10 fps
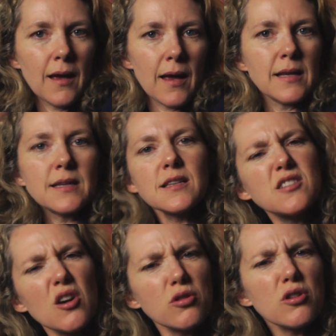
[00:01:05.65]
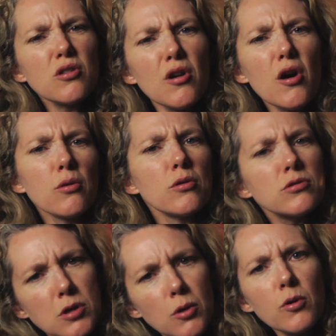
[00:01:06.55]
And he says, "Oh, no,
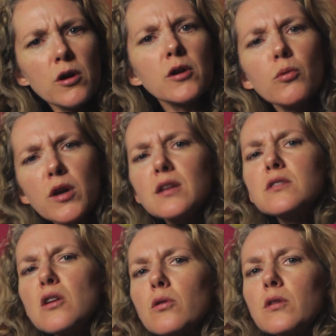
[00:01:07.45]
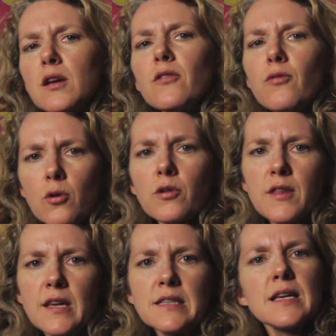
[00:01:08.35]
don't worry, we can totally afford
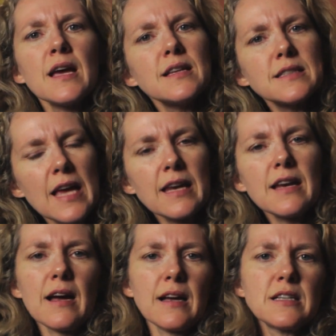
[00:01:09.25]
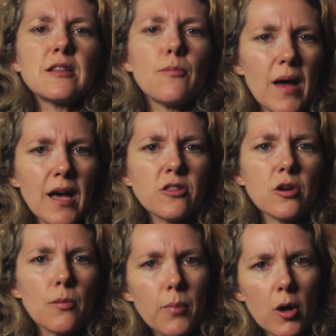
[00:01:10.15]
this. Ted and I did the math
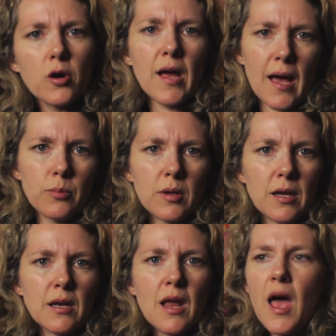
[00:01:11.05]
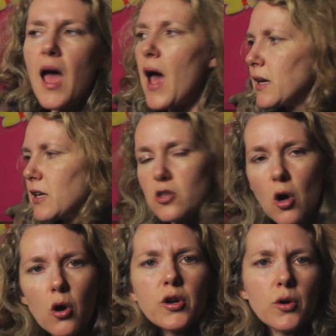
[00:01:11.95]
on a bar napkin, and it's
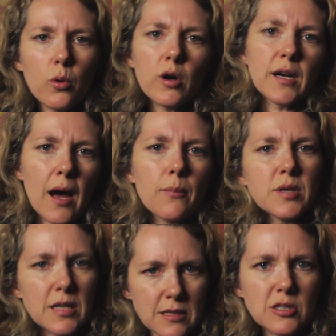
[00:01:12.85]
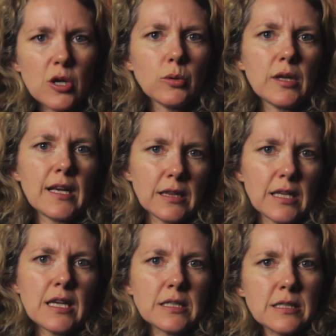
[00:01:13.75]
all gonna work out because it's only a
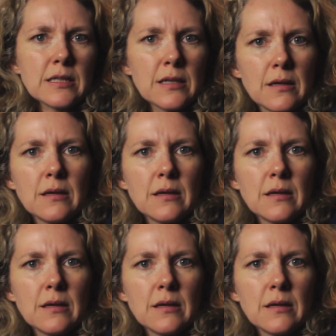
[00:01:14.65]
lease."